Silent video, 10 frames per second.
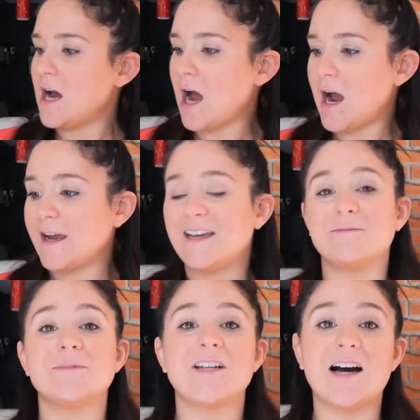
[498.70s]
I
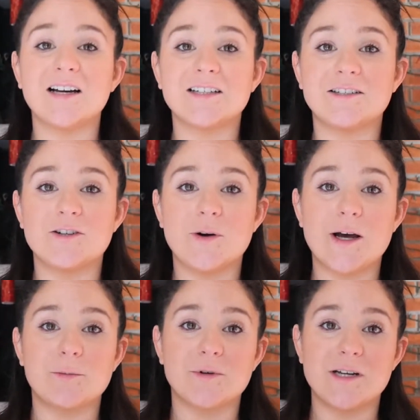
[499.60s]
am not going to know
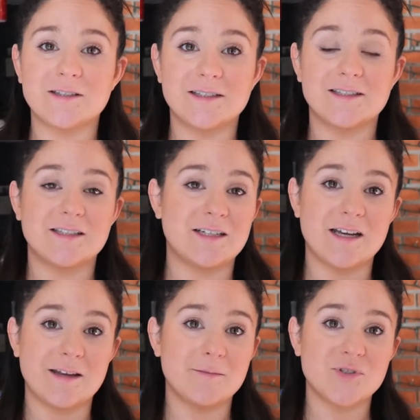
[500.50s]
how to pronounce this, and
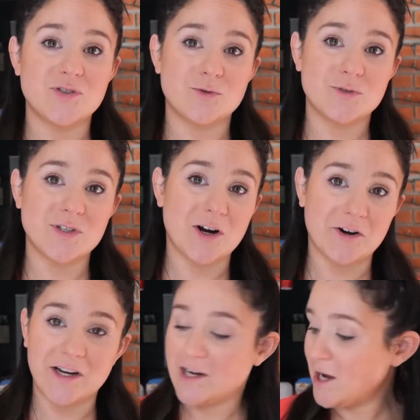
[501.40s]
I am so
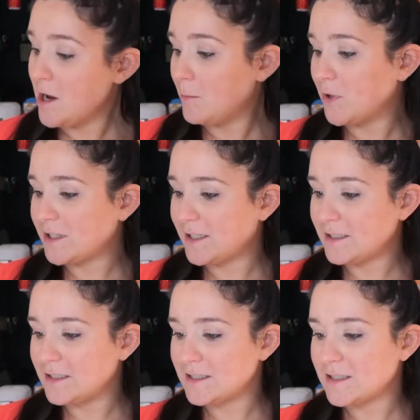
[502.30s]
sorry, but it
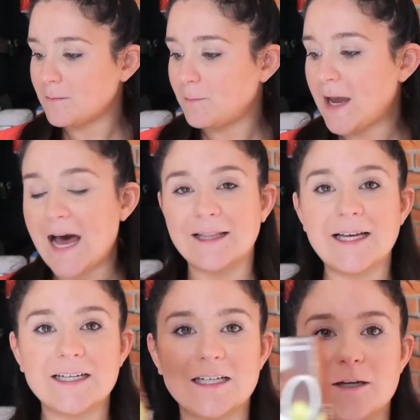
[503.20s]
is palak